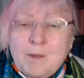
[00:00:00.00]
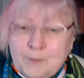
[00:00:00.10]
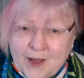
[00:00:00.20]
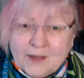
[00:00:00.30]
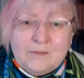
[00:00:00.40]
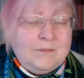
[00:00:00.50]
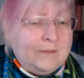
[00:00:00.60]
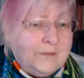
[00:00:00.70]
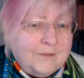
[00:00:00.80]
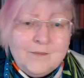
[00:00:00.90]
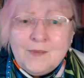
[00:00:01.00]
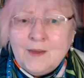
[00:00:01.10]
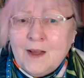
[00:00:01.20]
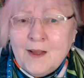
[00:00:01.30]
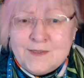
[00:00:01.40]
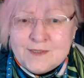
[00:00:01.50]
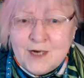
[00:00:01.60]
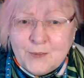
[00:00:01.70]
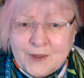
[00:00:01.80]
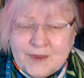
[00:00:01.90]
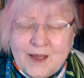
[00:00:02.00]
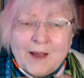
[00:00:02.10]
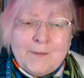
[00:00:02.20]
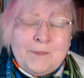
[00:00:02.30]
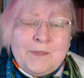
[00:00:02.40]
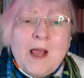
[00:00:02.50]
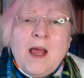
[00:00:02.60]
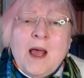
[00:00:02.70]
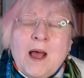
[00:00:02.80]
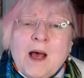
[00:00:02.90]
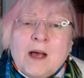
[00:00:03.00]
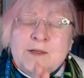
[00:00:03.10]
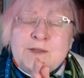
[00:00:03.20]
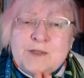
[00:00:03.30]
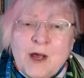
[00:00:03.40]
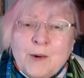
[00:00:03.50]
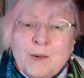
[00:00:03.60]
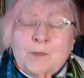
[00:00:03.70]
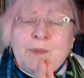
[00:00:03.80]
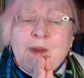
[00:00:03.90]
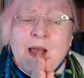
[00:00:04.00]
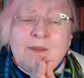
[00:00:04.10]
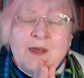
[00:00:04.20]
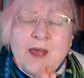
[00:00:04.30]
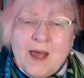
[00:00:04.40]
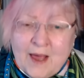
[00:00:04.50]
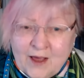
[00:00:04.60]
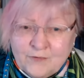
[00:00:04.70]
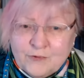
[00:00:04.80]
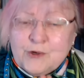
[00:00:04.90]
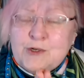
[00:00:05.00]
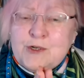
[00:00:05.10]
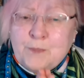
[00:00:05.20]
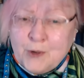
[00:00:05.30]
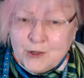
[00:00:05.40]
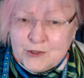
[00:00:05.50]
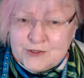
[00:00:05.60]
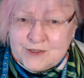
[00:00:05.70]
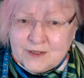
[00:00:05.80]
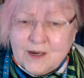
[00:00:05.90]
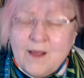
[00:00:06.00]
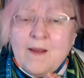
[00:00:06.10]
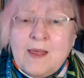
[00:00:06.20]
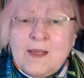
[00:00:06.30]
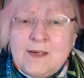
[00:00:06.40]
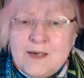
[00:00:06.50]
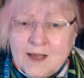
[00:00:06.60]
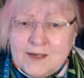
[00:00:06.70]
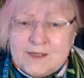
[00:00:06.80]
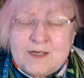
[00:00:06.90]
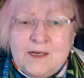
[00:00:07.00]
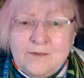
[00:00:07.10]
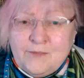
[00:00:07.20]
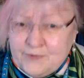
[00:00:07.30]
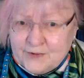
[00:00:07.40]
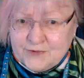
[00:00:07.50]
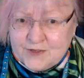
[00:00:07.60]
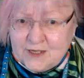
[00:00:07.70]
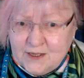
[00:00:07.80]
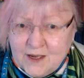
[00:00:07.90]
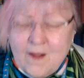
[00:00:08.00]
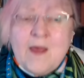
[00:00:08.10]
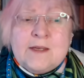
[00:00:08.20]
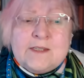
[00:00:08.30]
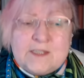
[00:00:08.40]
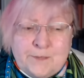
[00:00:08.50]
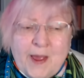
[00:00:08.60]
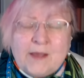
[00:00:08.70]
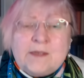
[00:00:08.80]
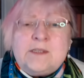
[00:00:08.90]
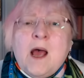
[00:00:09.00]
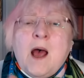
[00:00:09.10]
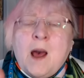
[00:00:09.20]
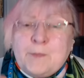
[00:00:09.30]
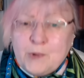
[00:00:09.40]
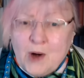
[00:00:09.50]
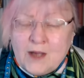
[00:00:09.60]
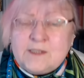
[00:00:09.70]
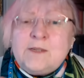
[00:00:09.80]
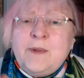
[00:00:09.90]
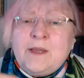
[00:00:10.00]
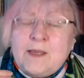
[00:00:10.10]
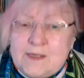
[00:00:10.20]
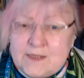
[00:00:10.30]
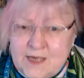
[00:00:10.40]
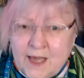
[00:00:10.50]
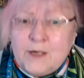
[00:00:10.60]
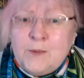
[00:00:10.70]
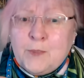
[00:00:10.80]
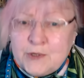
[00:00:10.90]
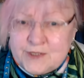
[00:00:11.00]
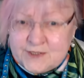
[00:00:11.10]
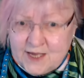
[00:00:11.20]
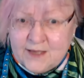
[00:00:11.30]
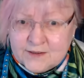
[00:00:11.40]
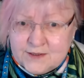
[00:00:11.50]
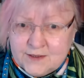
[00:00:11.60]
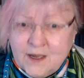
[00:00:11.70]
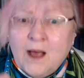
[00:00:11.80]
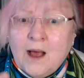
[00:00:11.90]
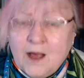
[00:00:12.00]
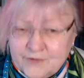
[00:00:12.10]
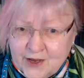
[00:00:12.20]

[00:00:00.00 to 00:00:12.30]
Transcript: But I stuck with that. So the average person in 1950 spent approximately 10% of